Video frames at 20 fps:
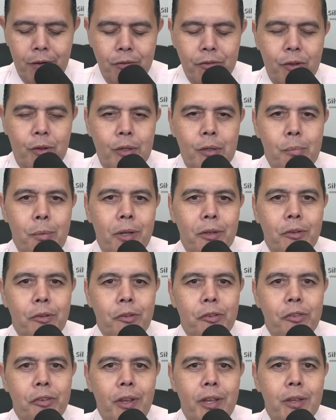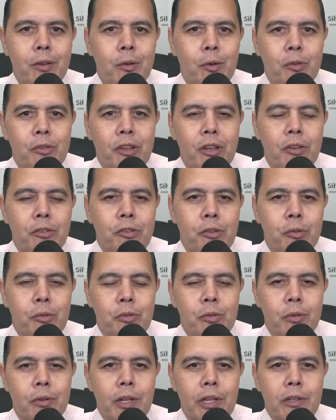it's all about the cycles as you,
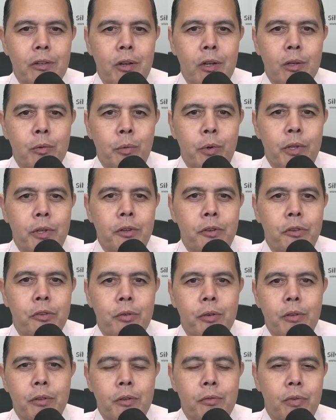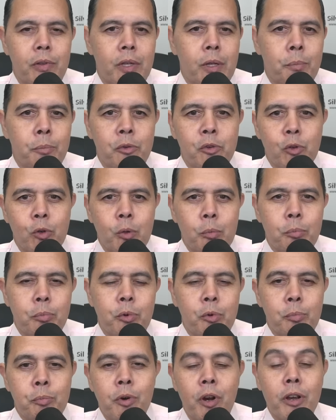you later on went into and developed your own
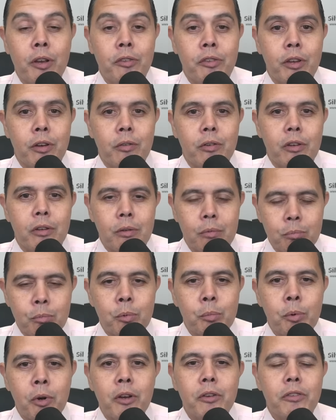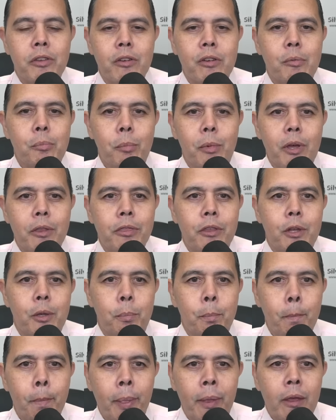proprietary, proprietary
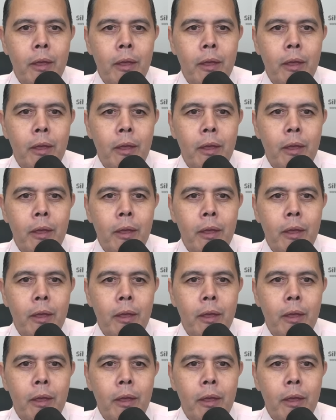method.